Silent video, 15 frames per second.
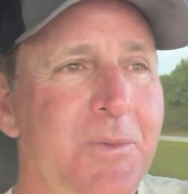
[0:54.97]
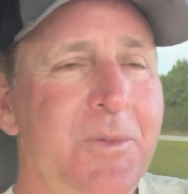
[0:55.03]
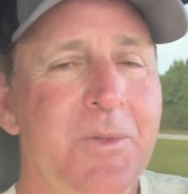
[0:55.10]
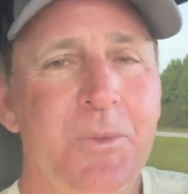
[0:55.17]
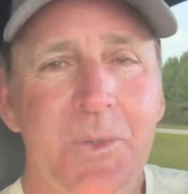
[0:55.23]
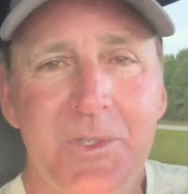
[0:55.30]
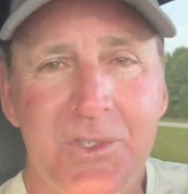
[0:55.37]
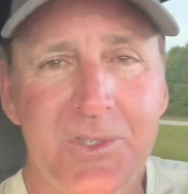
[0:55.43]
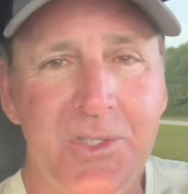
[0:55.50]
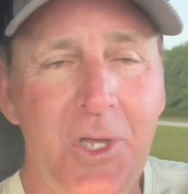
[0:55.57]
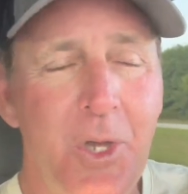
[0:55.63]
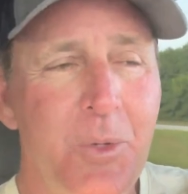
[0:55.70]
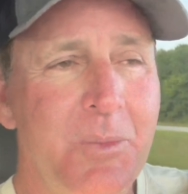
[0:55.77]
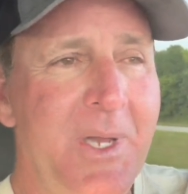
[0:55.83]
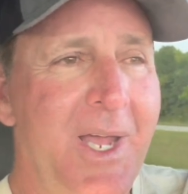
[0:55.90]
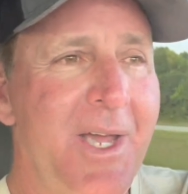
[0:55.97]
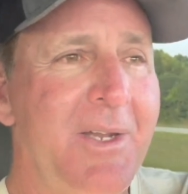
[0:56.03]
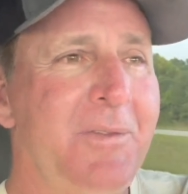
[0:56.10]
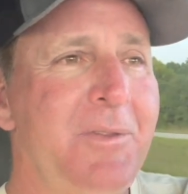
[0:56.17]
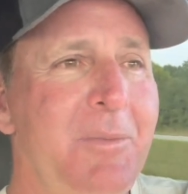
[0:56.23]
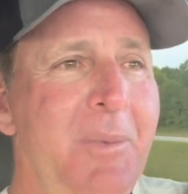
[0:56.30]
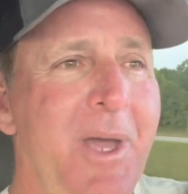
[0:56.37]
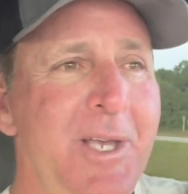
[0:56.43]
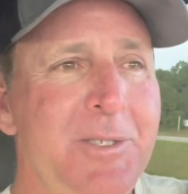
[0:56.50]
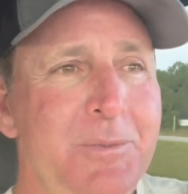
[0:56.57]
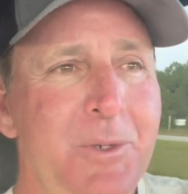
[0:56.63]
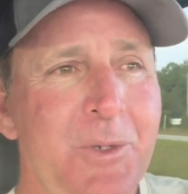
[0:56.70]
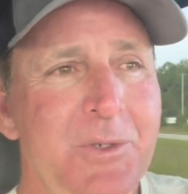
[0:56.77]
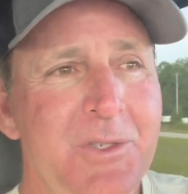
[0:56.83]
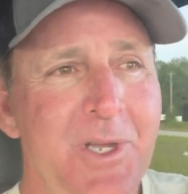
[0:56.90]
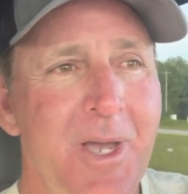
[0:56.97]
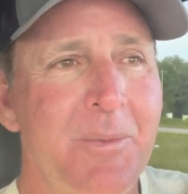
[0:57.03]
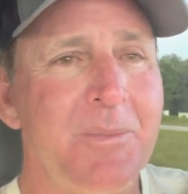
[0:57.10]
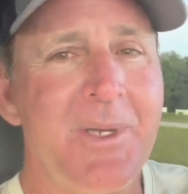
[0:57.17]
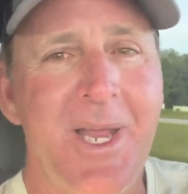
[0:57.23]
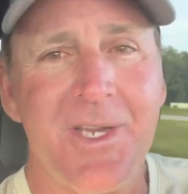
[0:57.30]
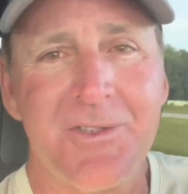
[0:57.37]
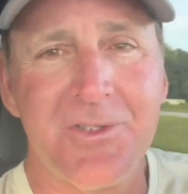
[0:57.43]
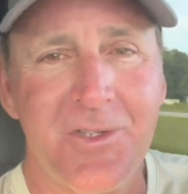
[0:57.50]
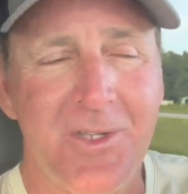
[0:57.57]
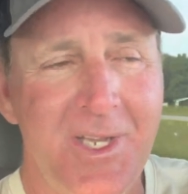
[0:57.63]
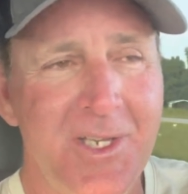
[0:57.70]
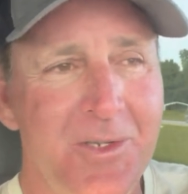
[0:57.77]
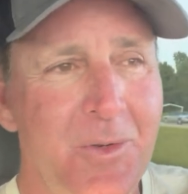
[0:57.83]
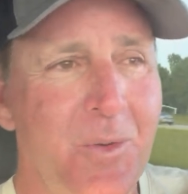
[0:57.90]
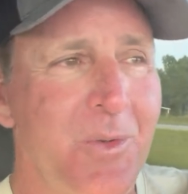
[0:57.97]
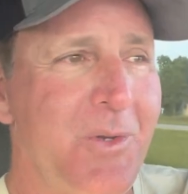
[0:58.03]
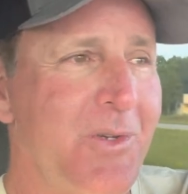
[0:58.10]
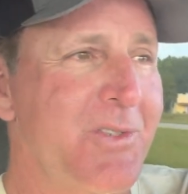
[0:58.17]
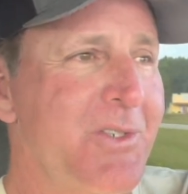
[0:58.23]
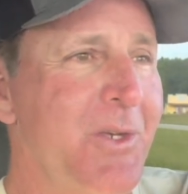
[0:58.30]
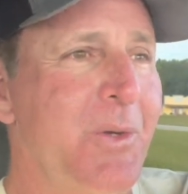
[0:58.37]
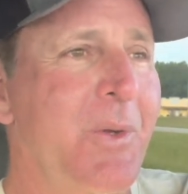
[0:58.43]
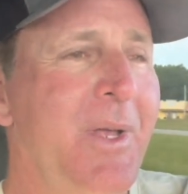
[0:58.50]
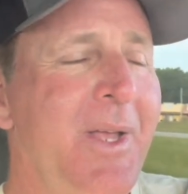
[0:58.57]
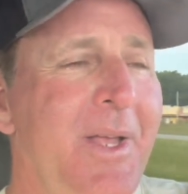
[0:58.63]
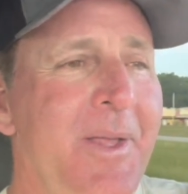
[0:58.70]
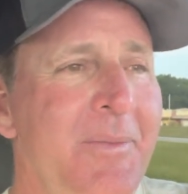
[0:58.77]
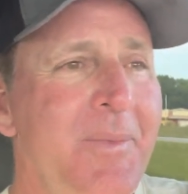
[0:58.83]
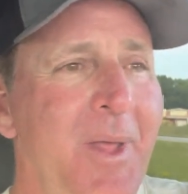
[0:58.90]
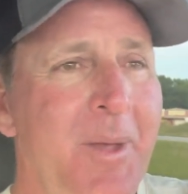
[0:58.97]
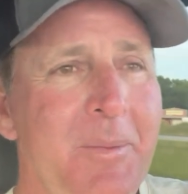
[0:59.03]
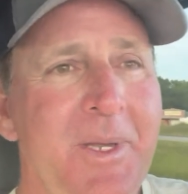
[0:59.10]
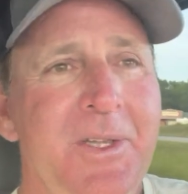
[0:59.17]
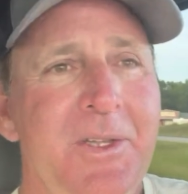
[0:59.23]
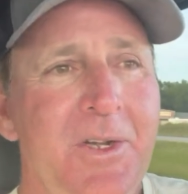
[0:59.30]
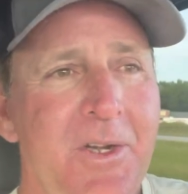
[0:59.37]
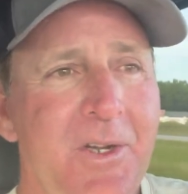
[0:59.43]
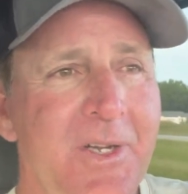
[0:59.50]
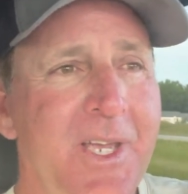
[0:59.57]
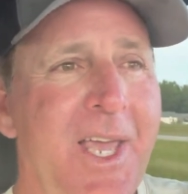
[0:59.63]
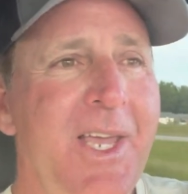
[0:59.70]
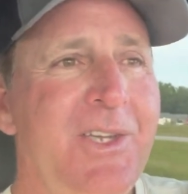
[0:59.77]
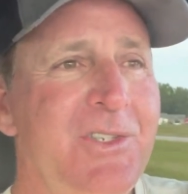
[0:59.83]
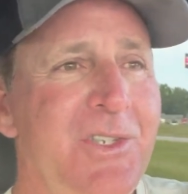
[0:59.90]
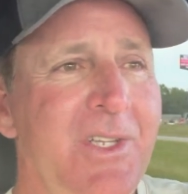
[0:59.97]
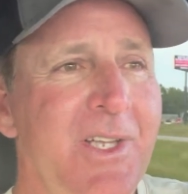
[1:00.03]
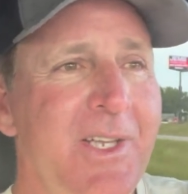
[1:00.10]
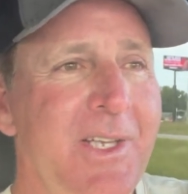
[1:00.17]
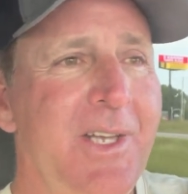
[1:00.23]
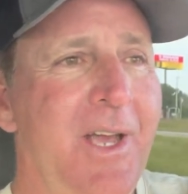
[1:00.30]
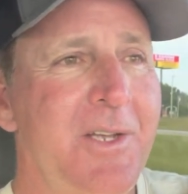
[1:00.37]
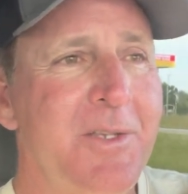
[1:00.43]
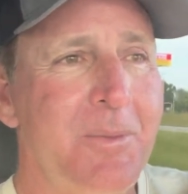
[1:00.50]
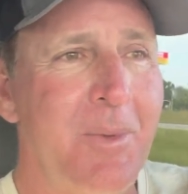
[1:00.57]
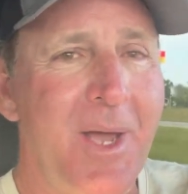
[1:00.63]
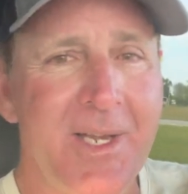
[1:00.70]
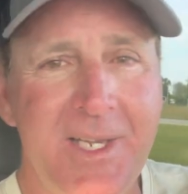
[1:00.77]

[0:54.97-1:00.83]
which is the hometown of the Bass Pro Shop National Headquarters. So I'm in there occasionally, not to buy